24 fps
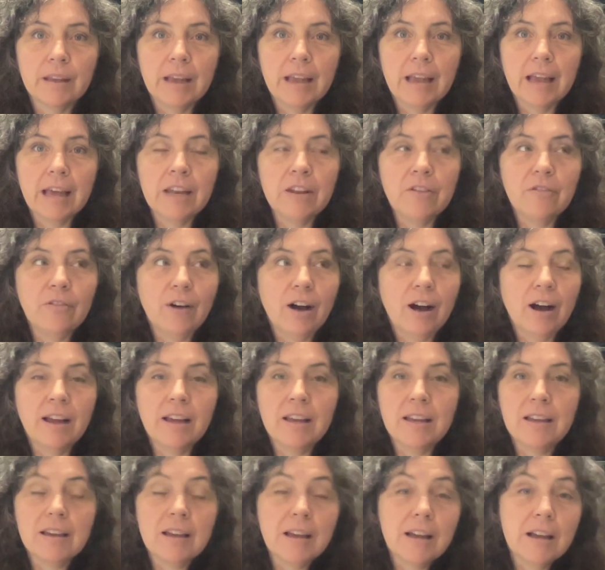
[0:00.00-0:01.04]
And if
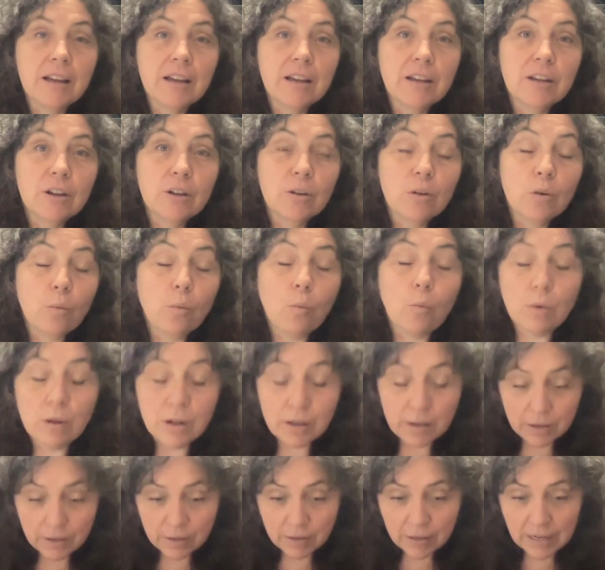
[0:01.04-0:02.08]
I
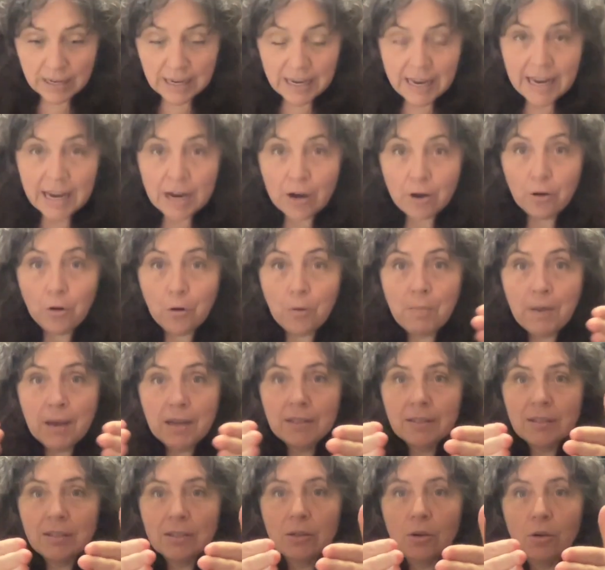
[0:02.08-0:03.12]
narrow my
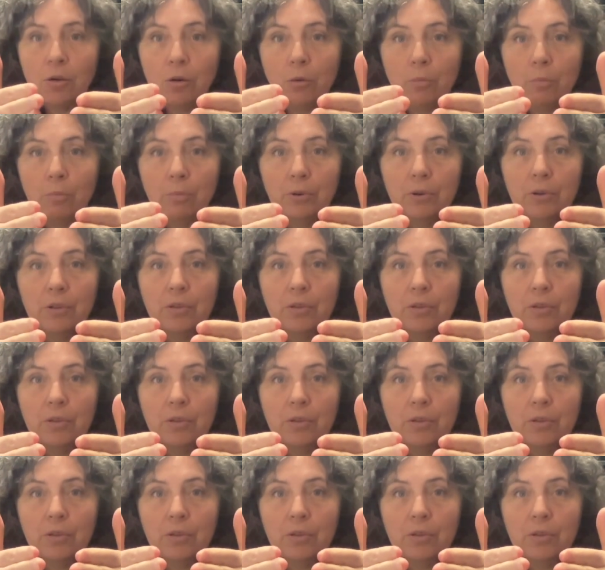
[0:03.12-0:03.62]
scope,